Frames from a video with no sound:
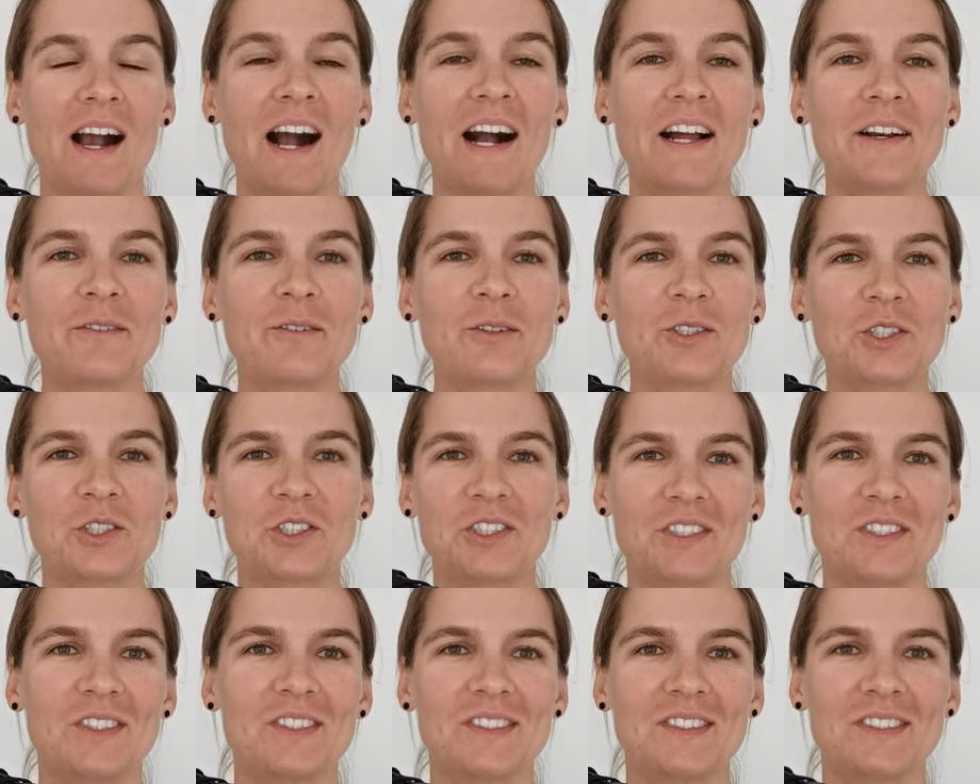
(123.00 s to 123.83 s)
are you
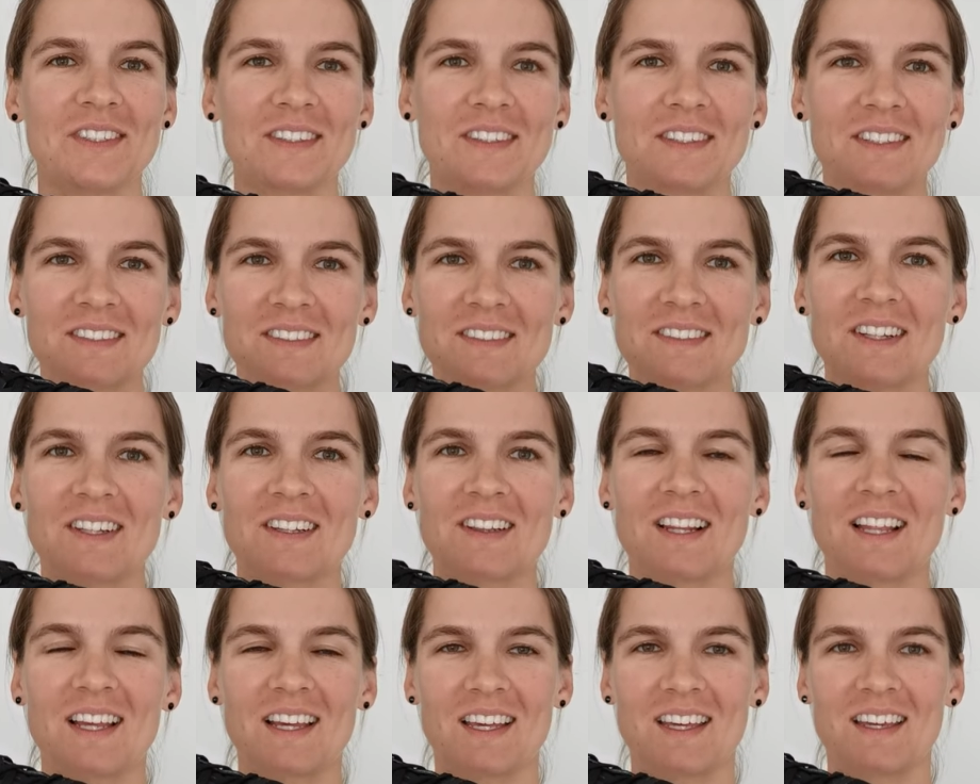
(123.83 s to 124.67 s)
sure that it's
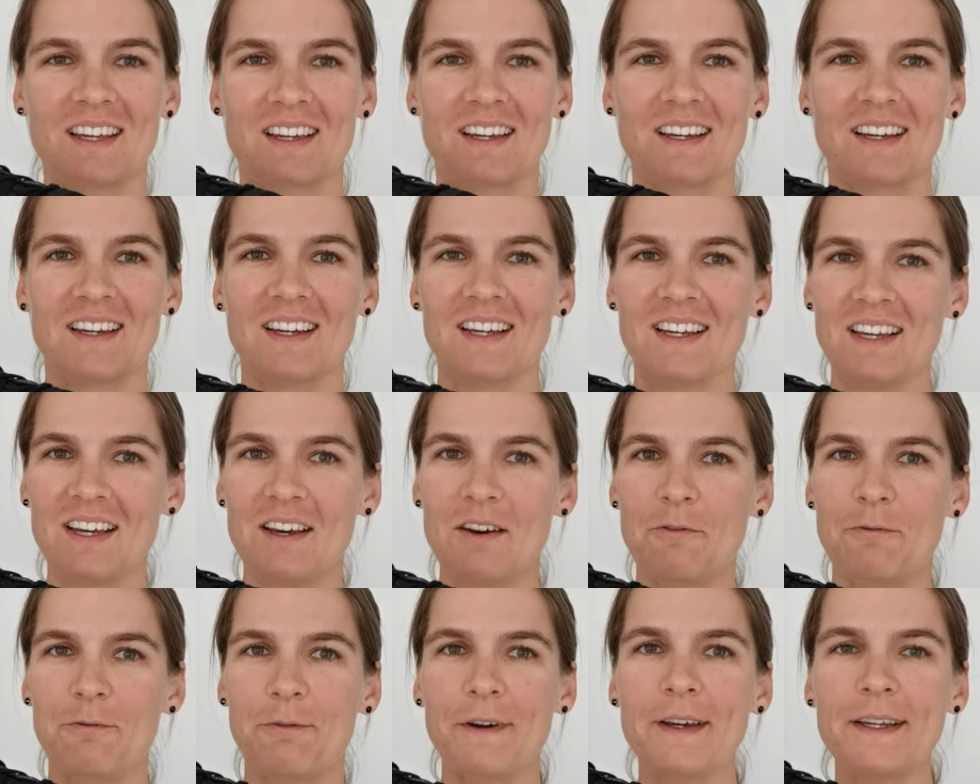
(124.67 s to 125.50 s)
not like
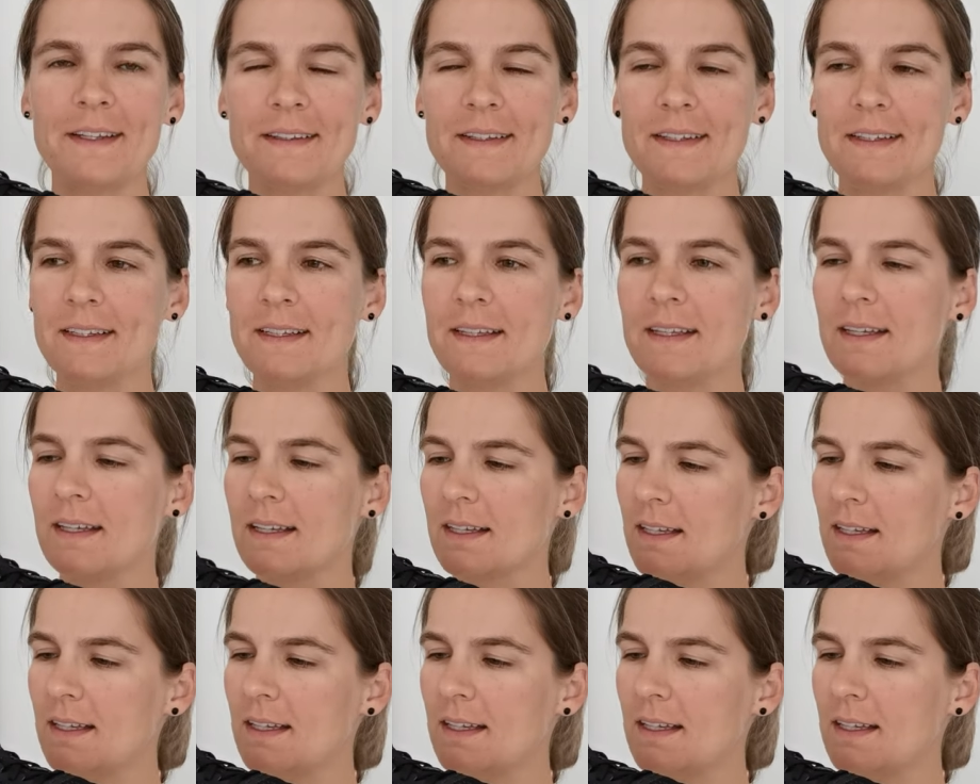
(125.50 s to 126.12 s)
fading?